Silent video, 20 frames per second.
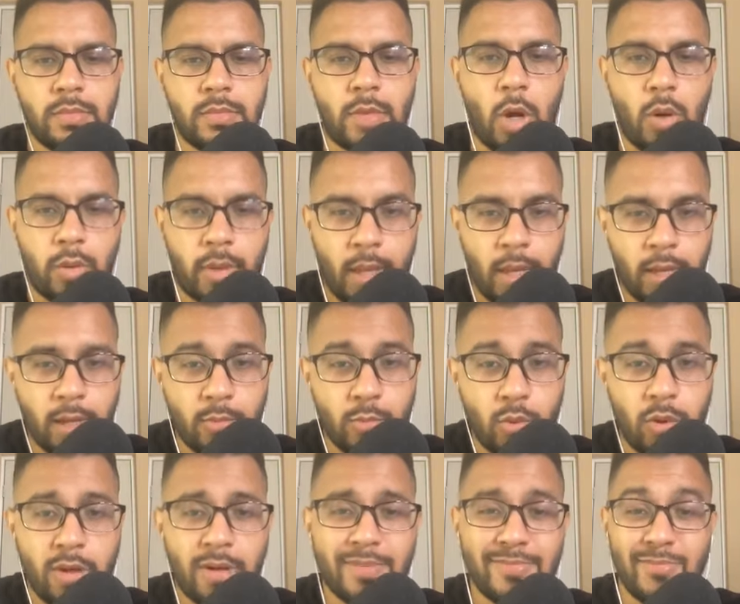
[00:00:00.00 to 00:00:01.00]
Okay,
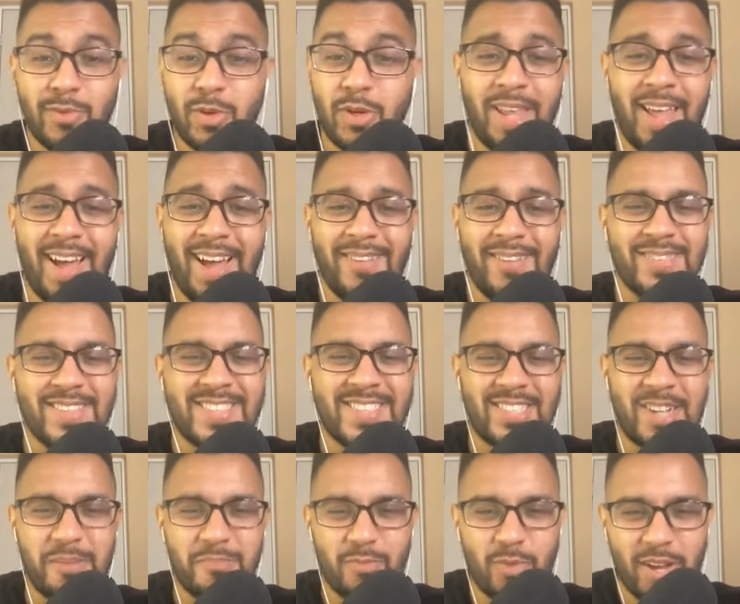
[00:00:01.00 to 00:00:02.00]
we're live. Let's
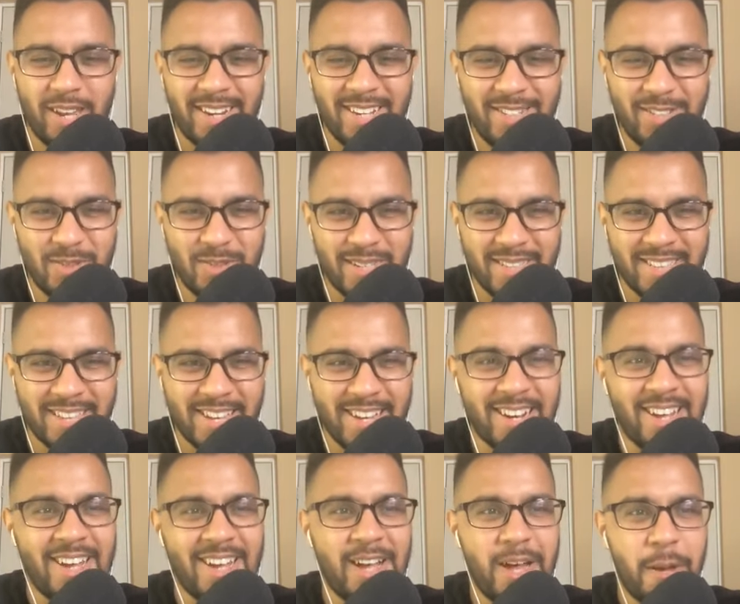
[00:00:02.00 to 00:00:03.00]
jump right into it then.
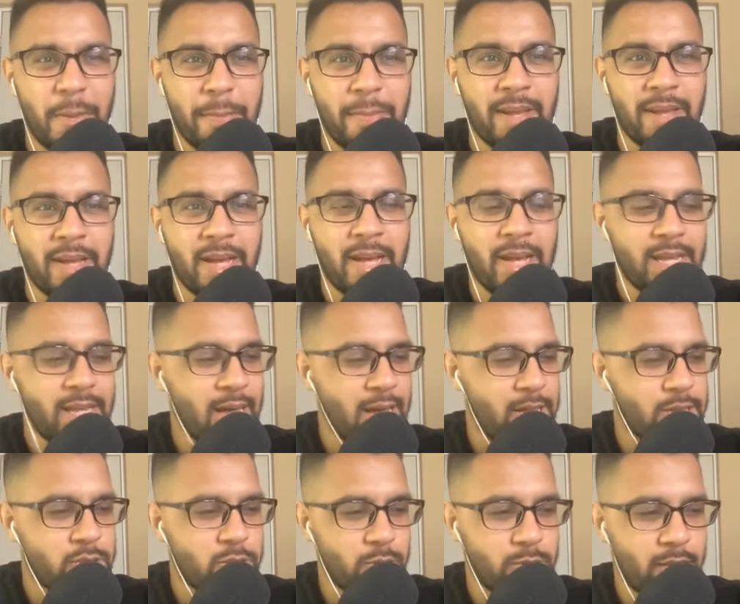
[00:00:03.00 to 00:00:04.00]
Yeah,
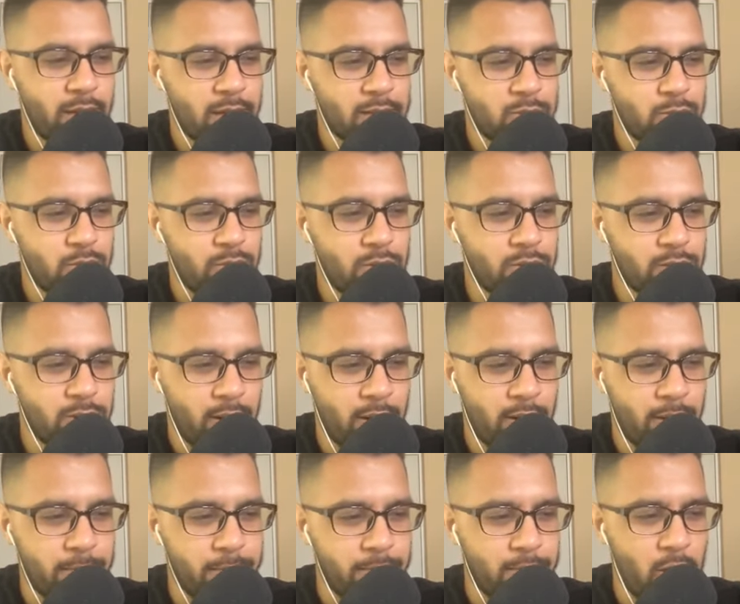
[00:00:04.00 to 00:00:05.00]
so the actual
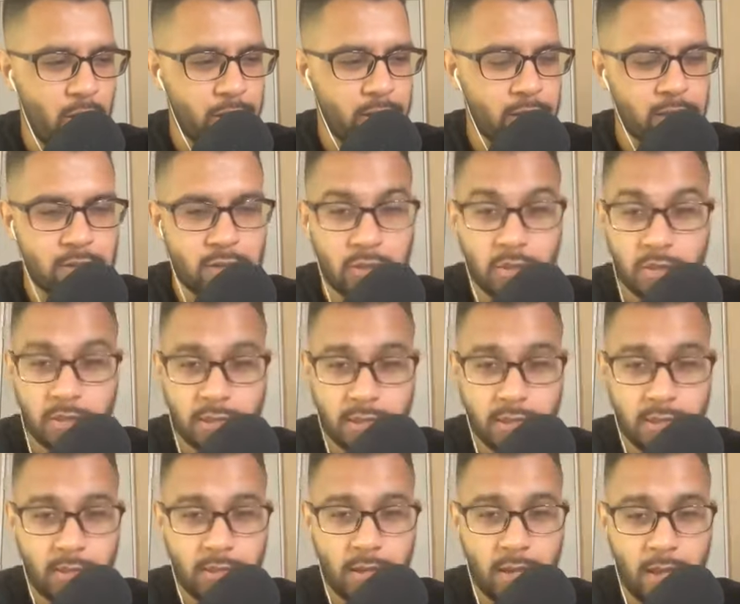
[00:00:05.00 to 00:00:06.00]
audio should
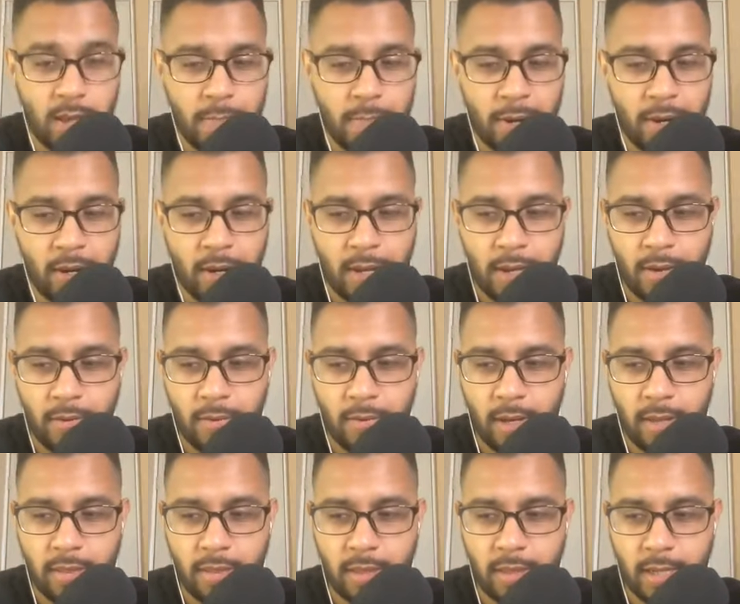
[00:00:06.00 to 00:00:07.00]
sound a lot better now. I
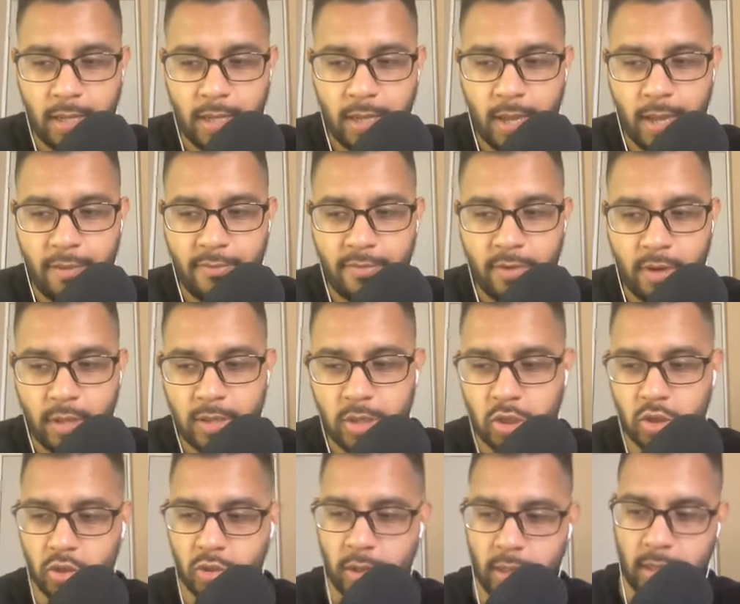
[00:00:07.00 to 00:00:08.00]
think I've got the
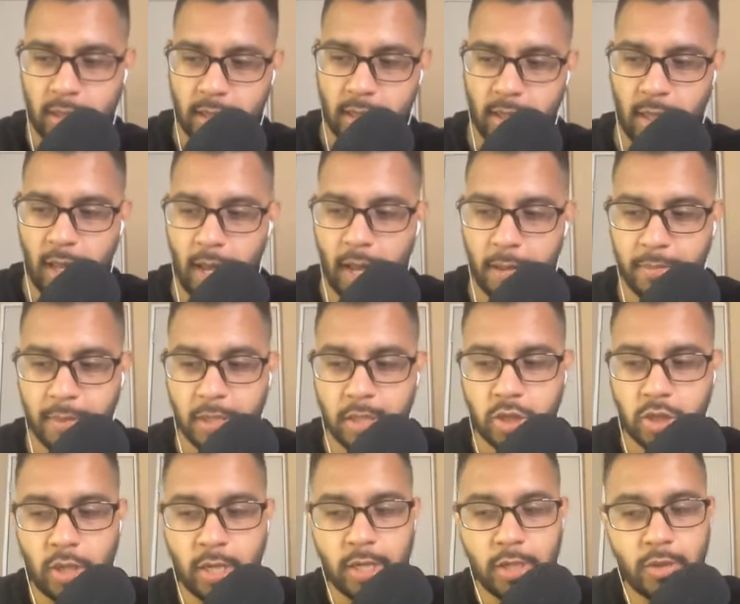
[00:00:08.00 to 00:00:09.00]
trick. I'm gonna
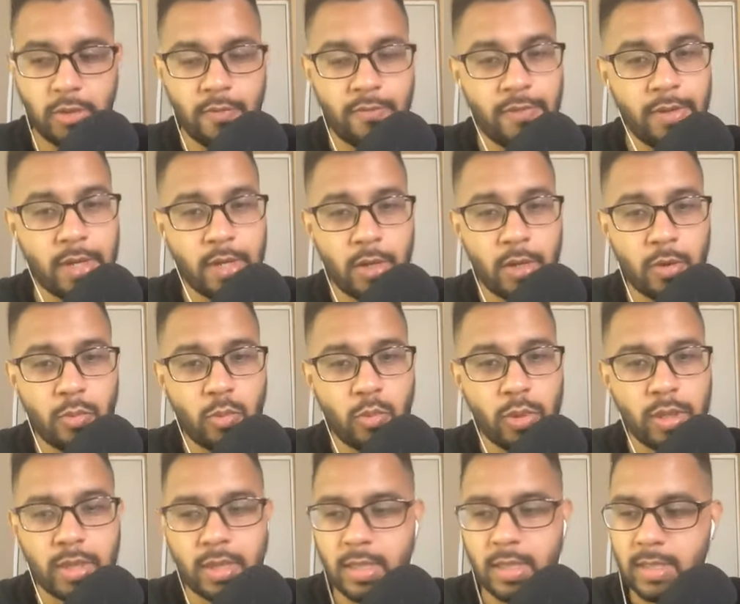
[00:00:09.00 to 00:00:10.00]
try to do a video
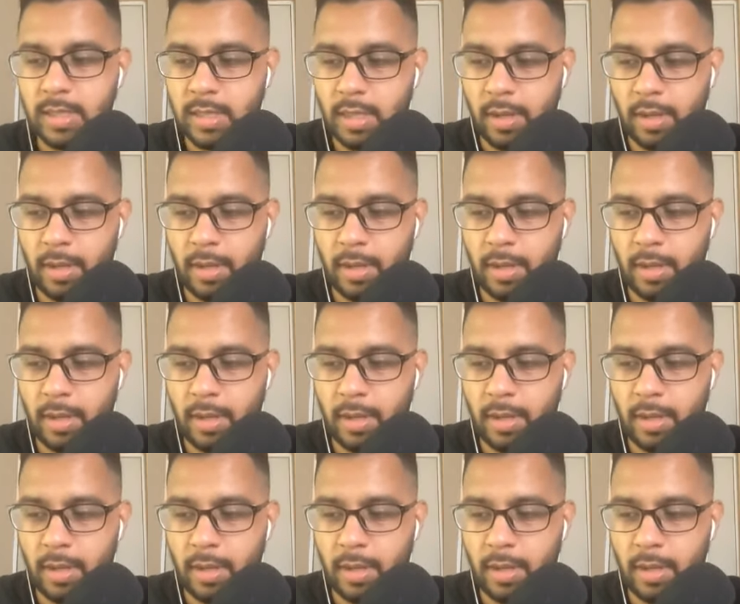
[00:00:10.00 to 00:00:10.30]
with this